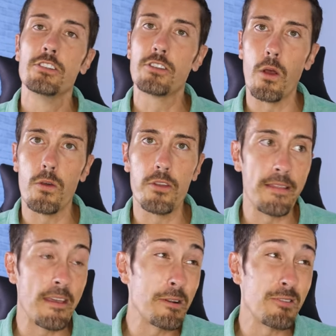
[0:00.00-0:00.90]
So,
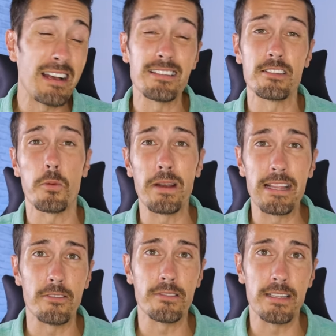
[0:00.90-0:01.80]
they, have been around since
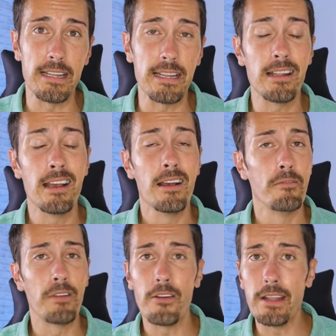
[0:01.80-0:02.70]
2013
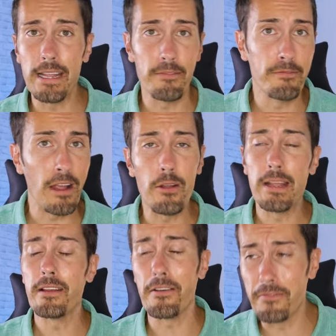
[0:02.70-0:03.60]
very,
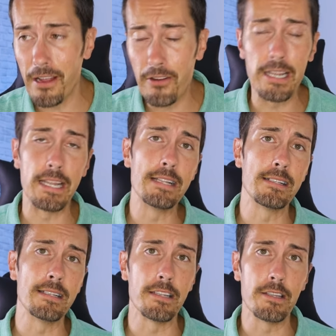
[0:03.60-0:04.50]
very, very
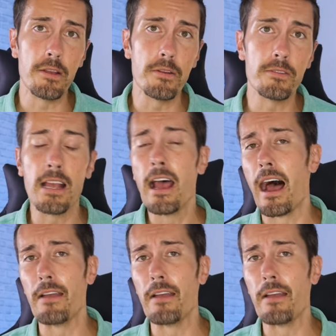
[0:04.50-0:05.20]
easy to use.